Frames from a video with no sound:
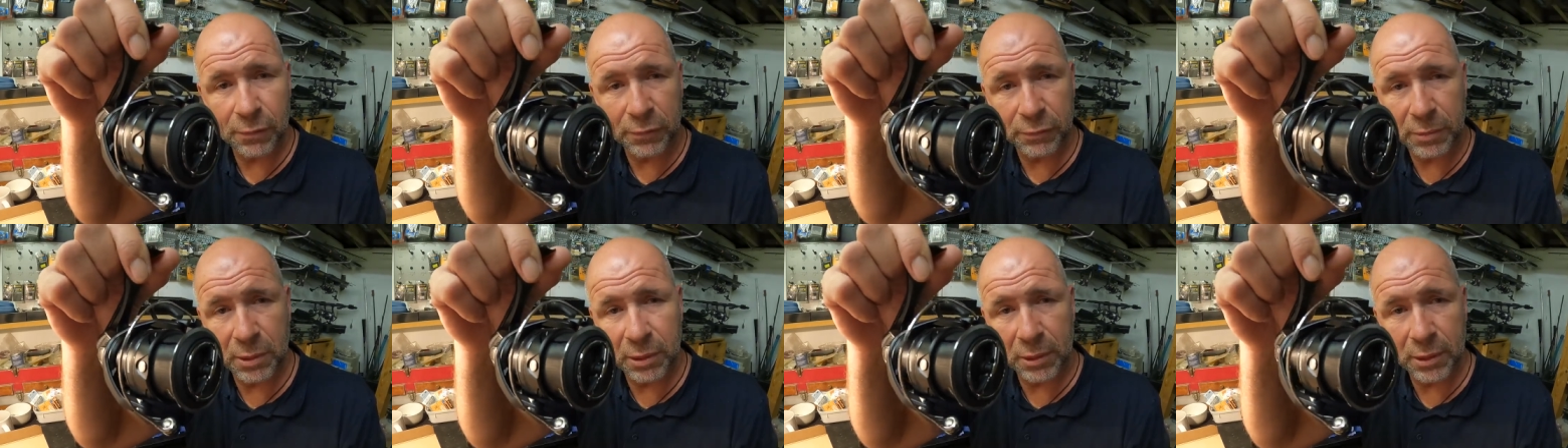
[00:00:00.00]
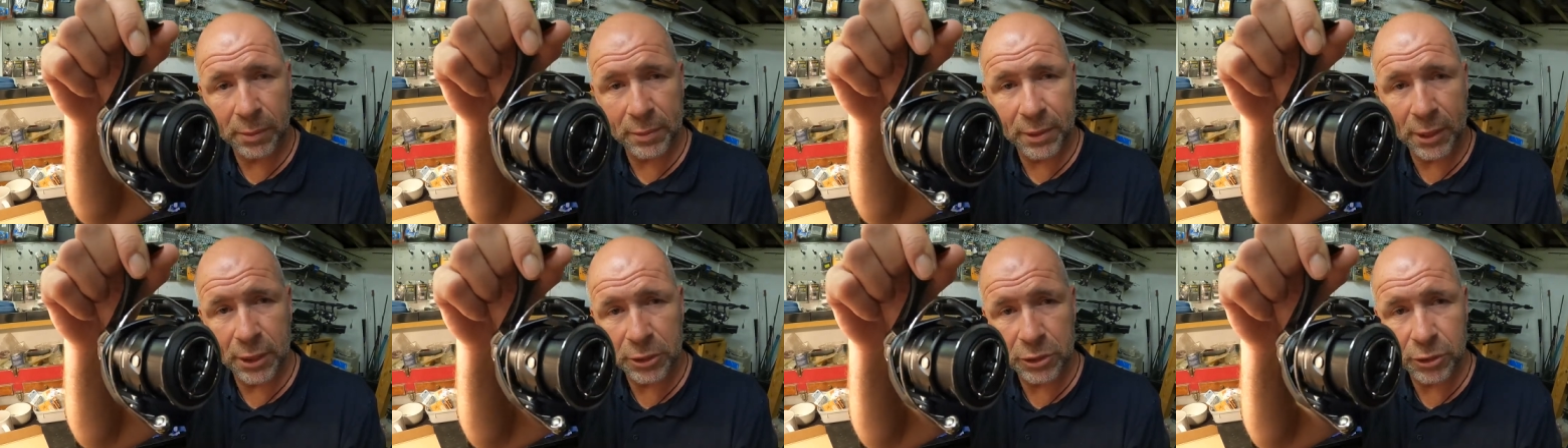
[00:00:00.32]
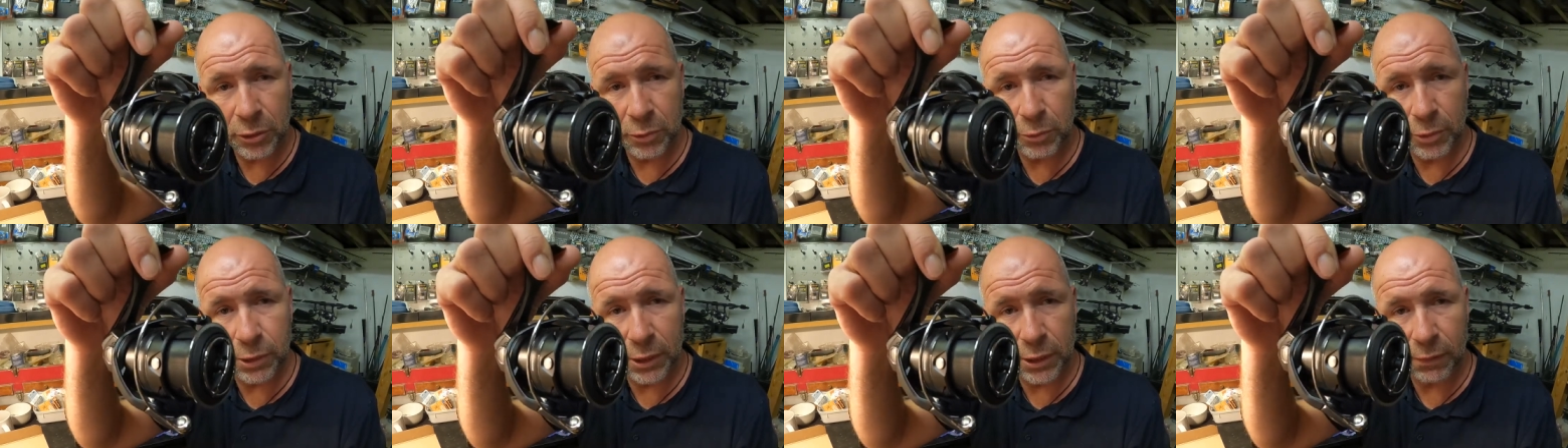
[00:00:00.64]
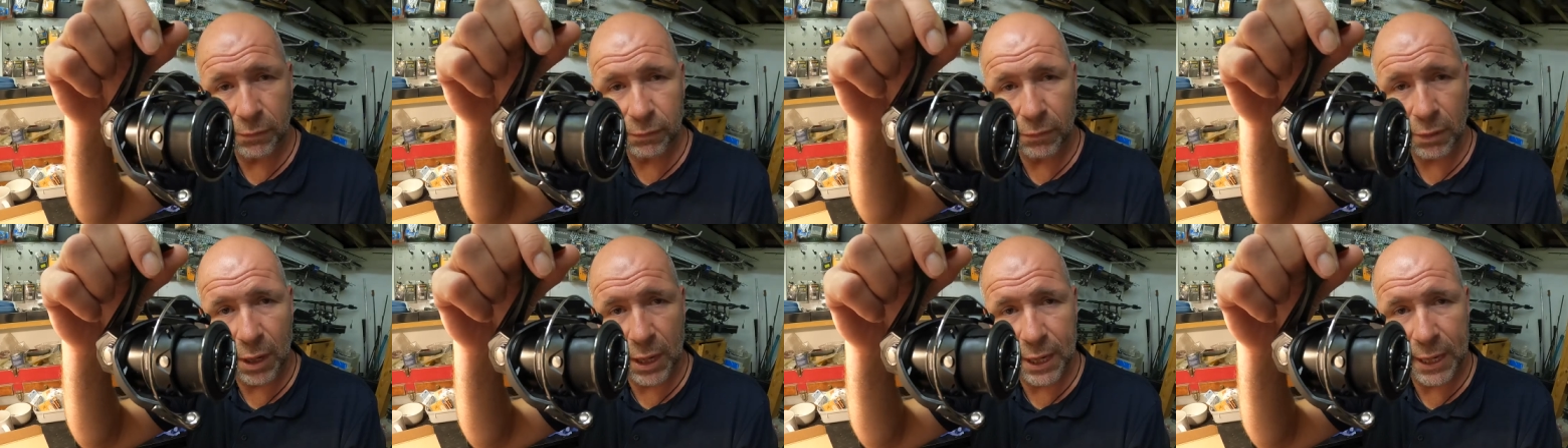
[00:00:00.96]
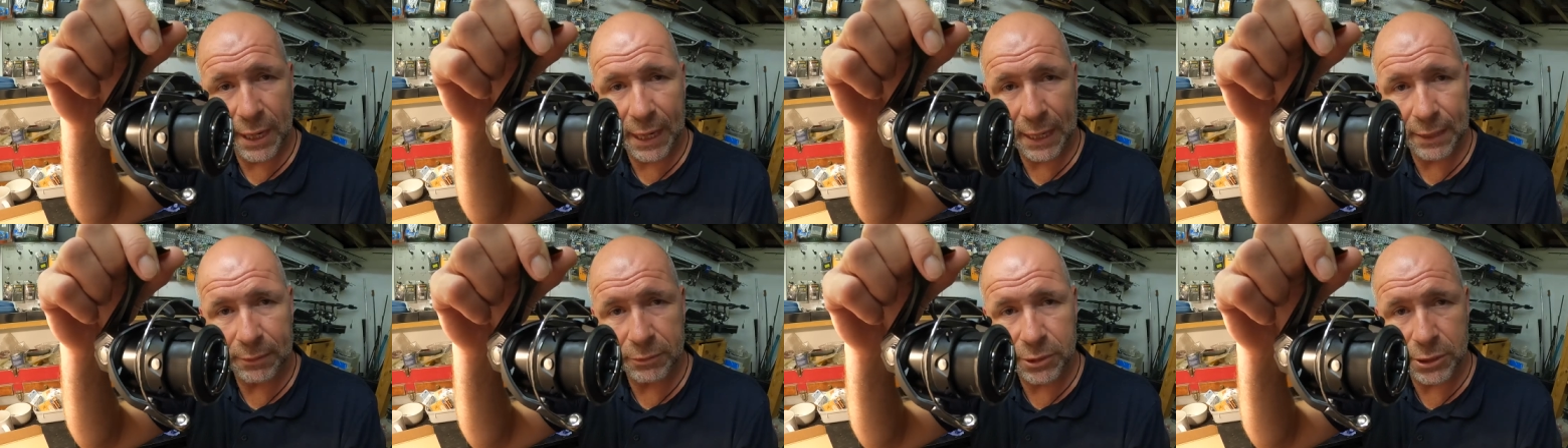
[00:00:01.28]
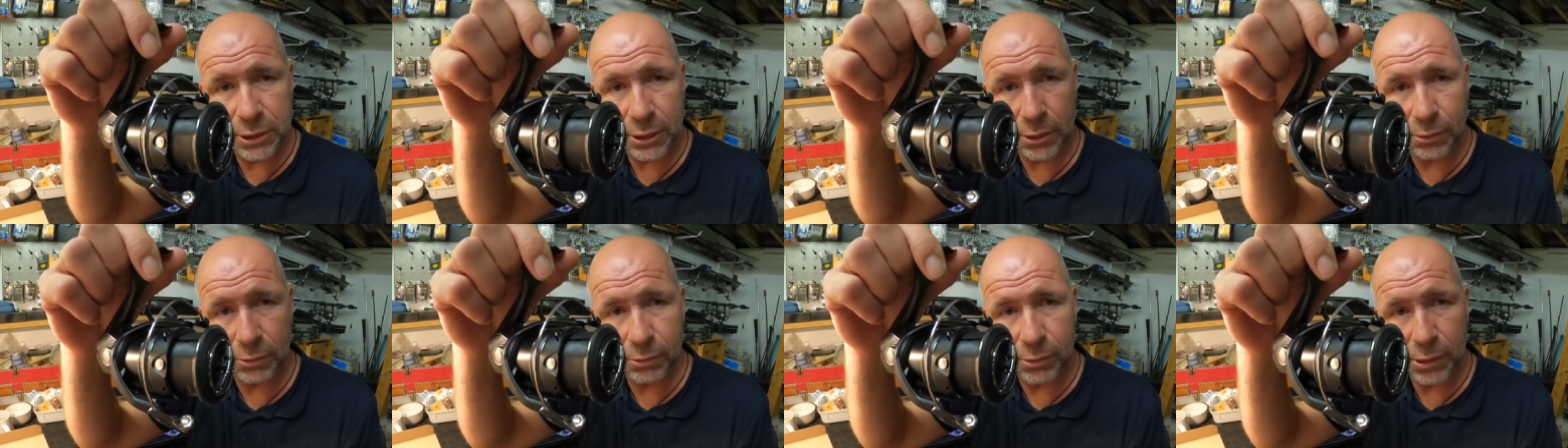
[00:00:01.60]
from your commercial work right down
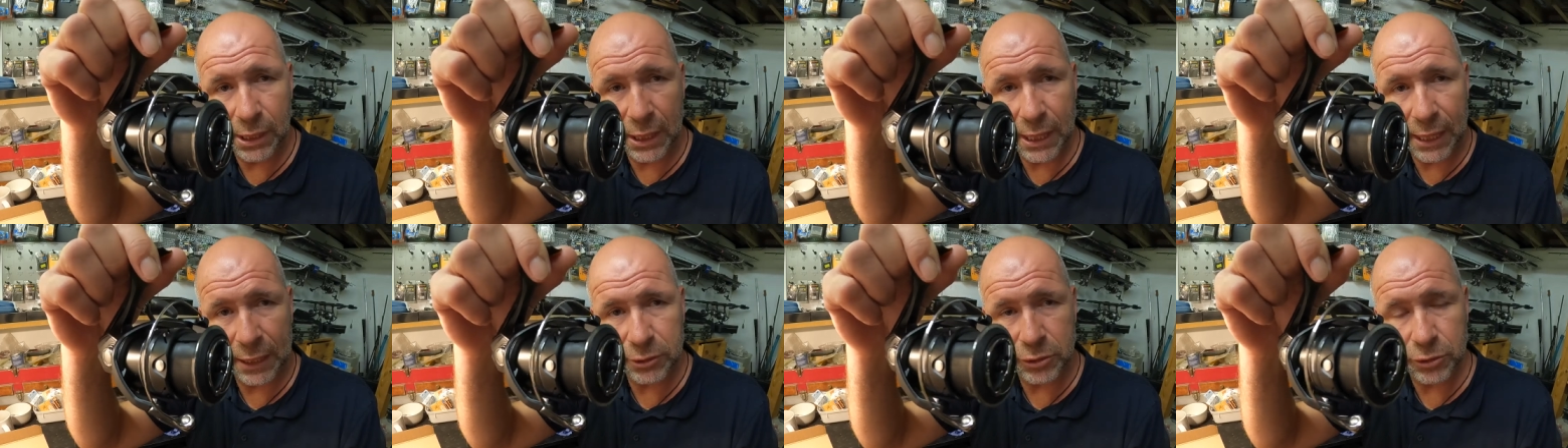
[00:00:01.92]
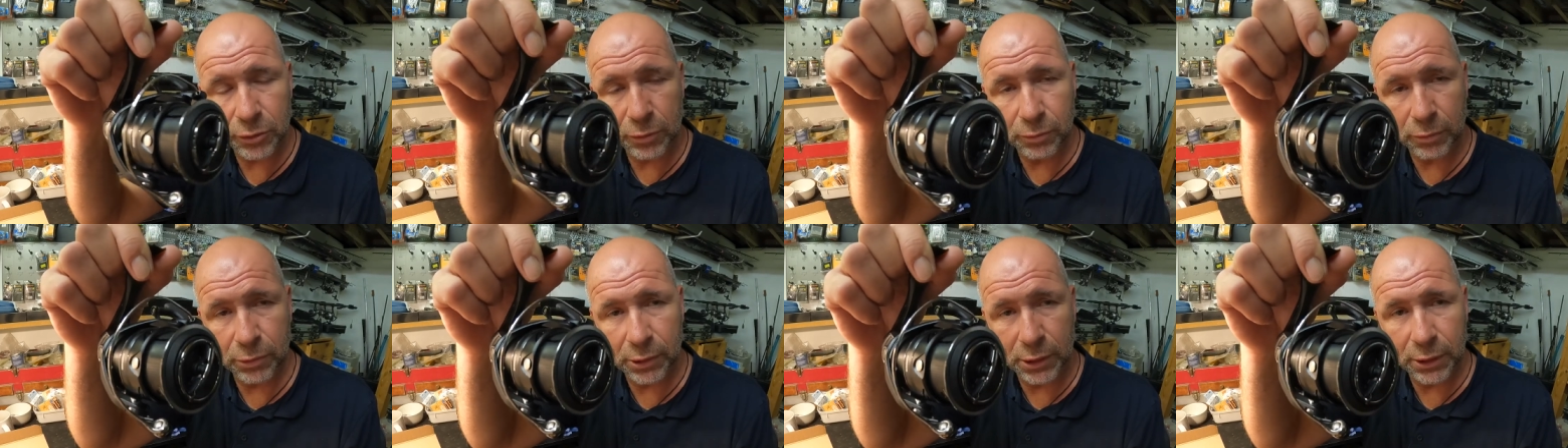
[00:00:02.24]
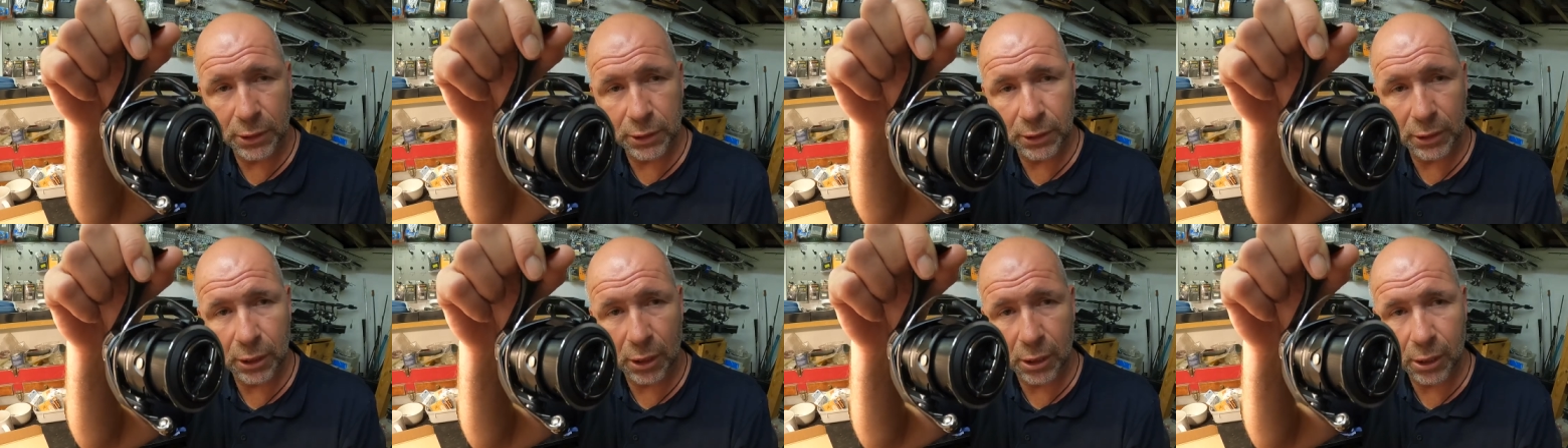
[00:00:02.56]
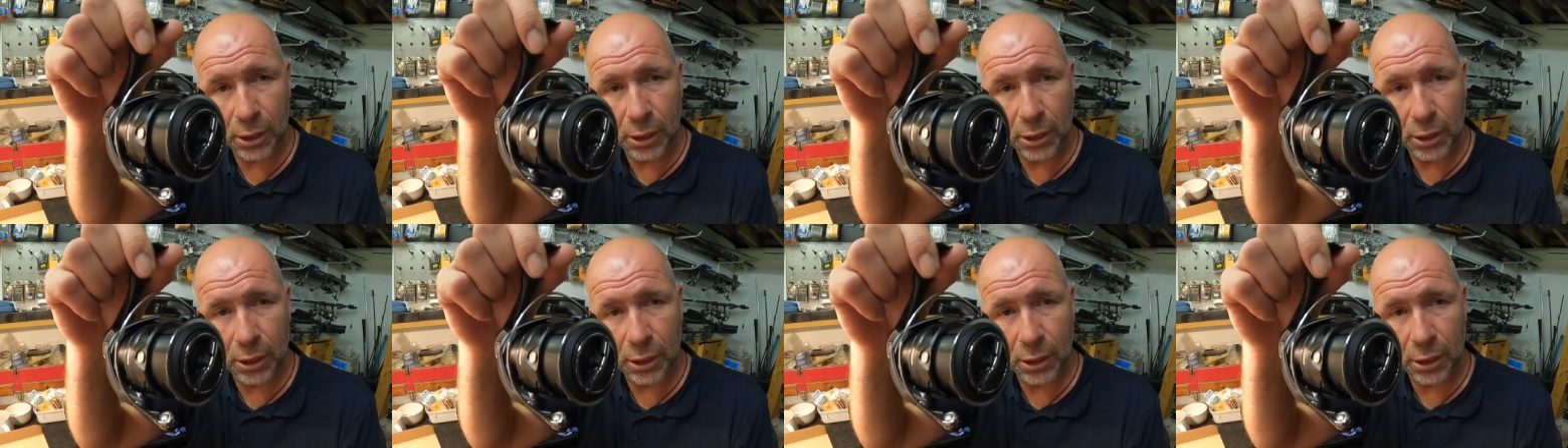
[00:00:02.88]
to your natural work